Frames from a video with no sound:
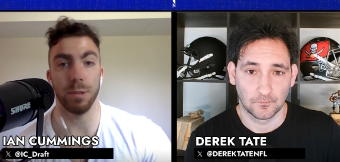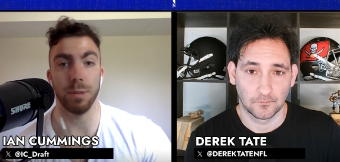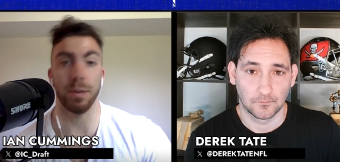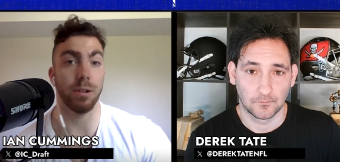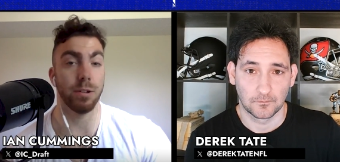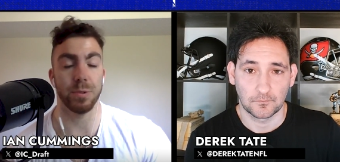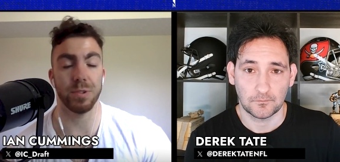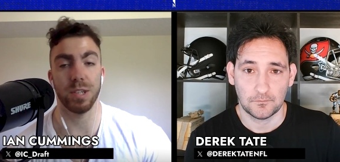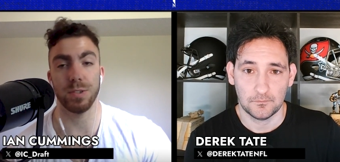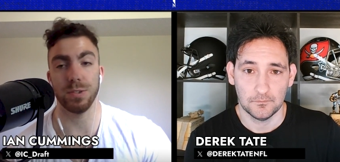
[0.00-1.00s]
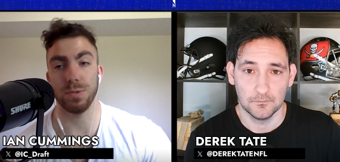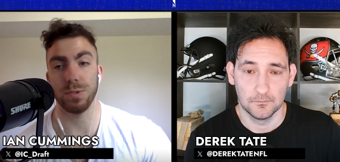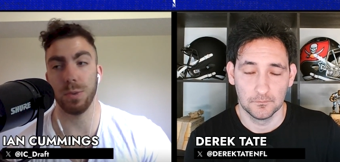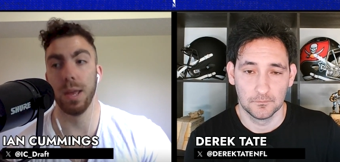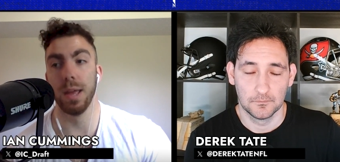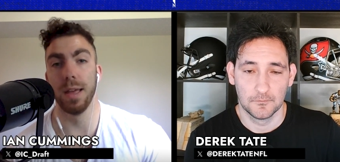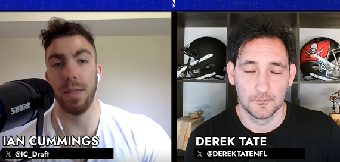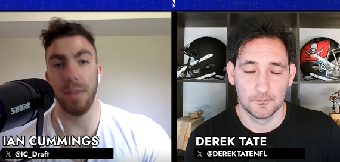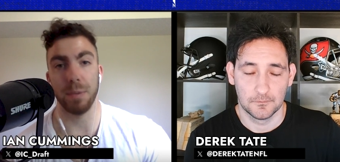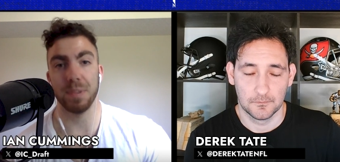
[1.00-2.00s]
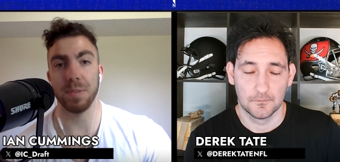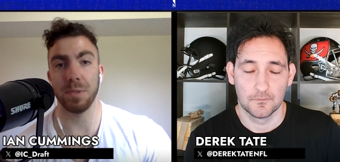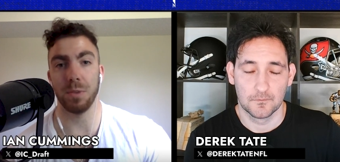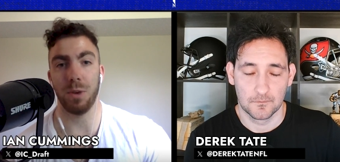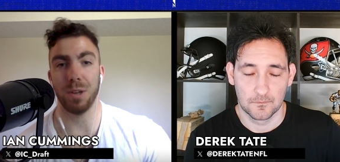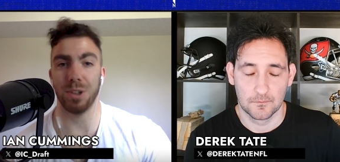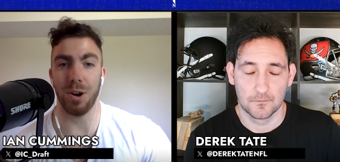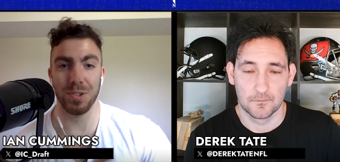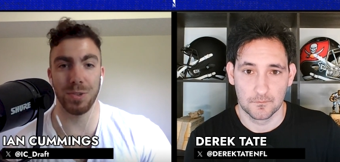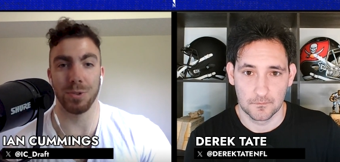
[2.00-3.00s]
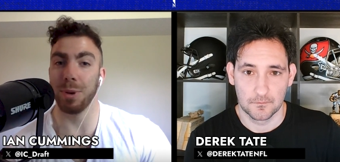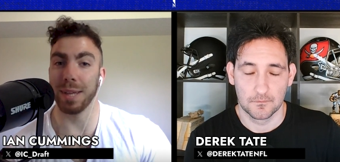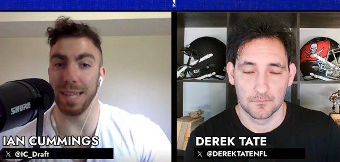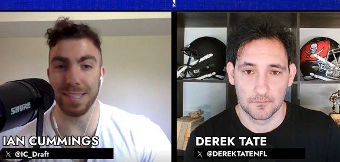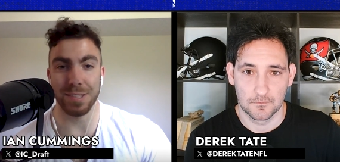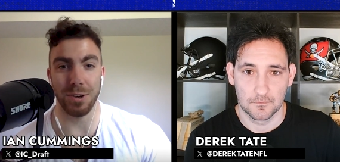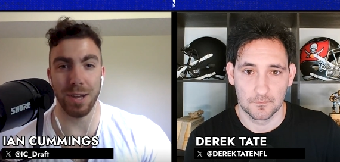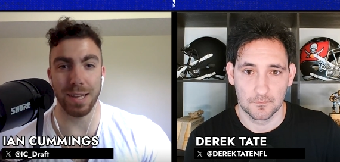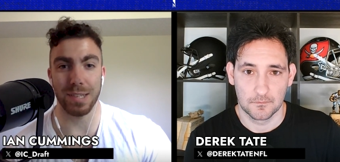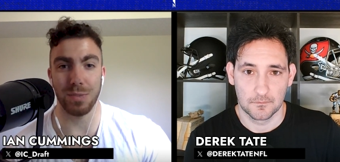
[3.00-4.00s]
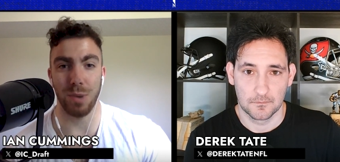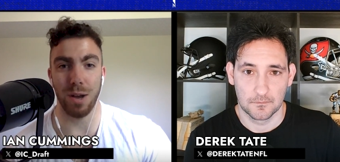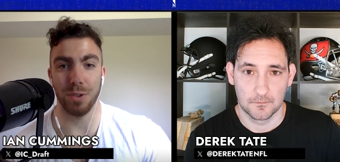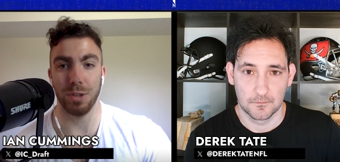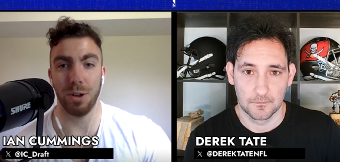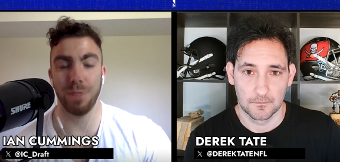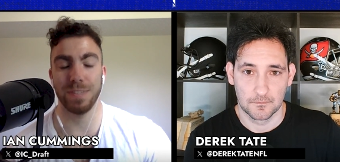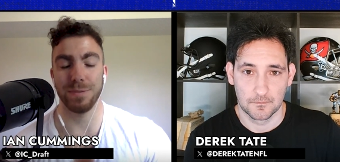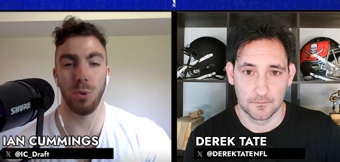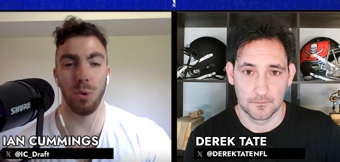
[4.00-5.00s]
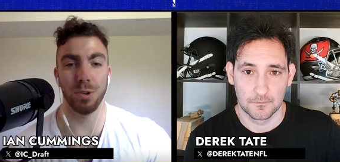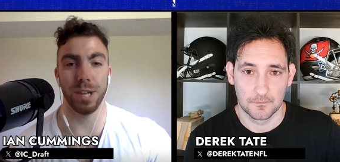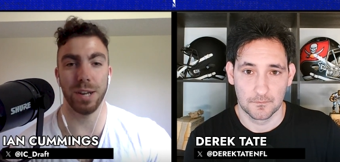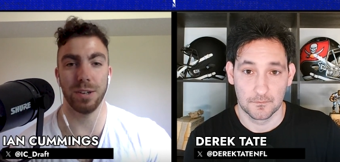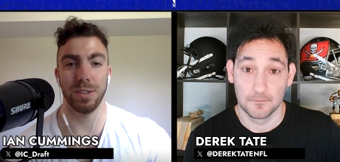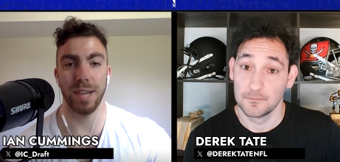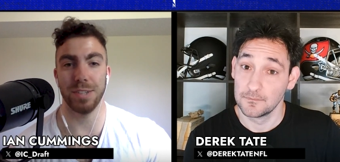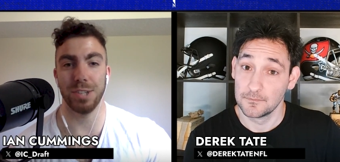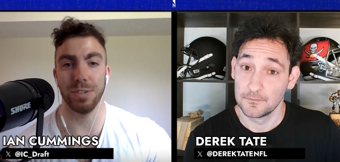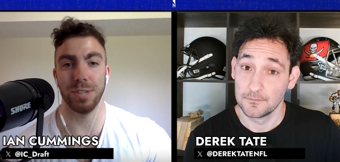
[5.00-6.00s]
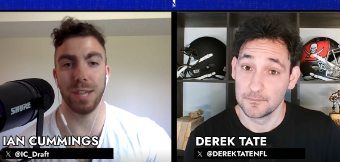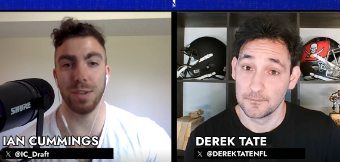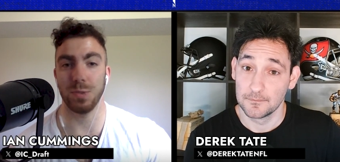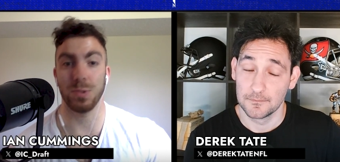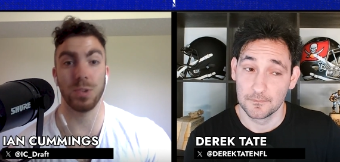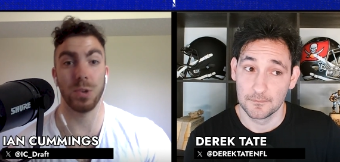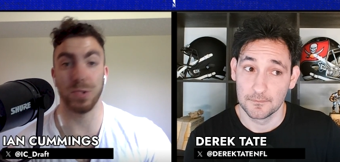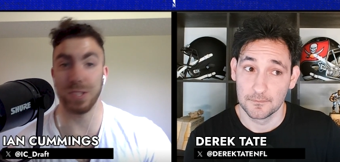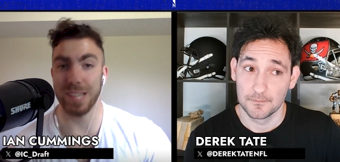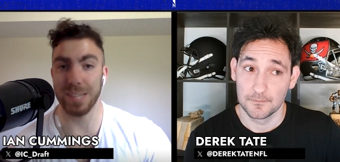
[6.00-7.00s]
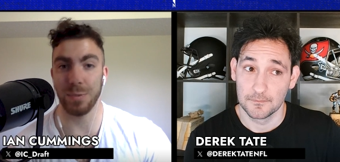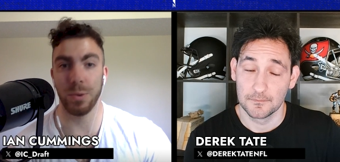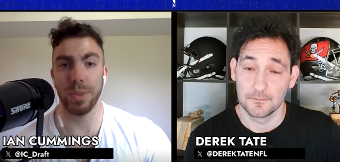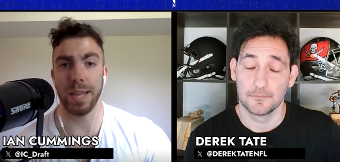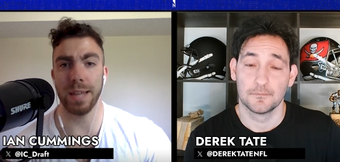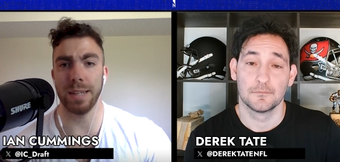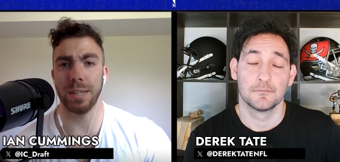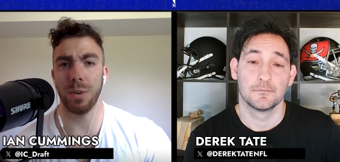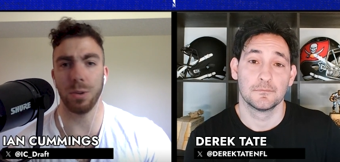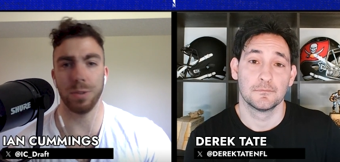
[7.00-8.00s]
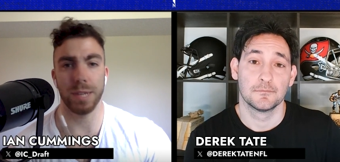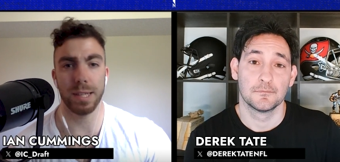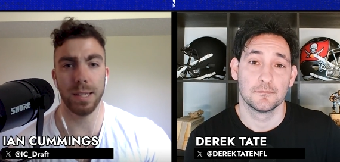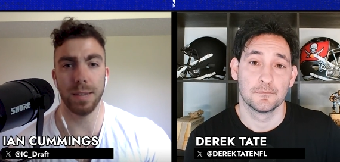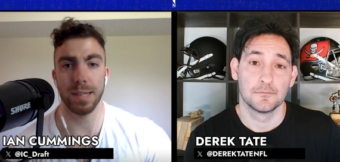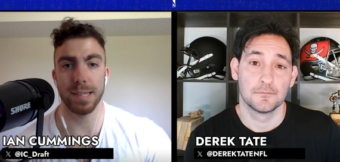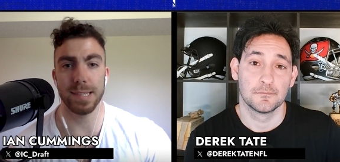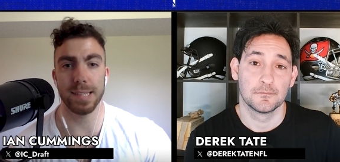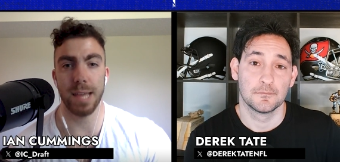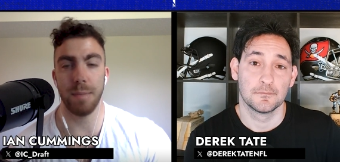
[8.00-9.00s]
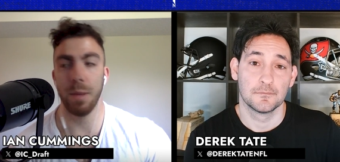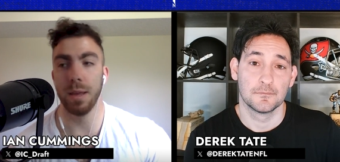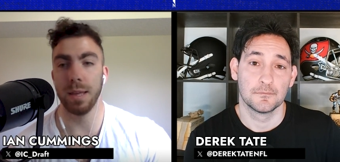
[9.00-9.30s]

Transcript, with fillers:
Speaker 1: your ability to play 100 percent too. So that'll be something to watch. Also, a quick Easter egg as well: the offensive coordinator that Jalon Daniels was so successful with, Andy Kotelnicki, I think is his name.